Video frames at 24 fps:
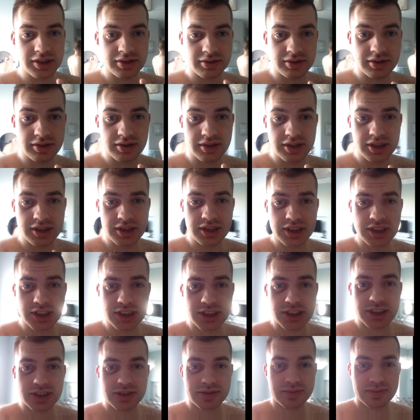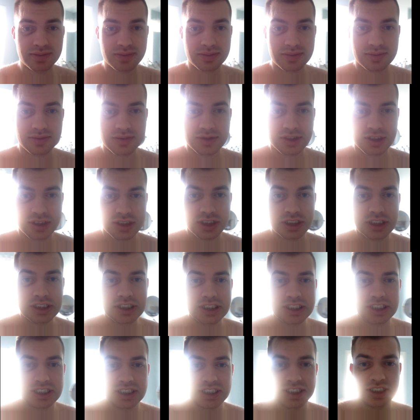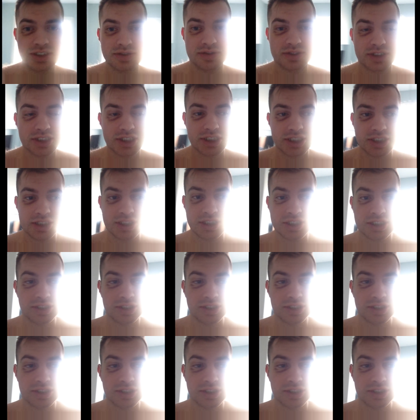If you do this, go to sleep for it.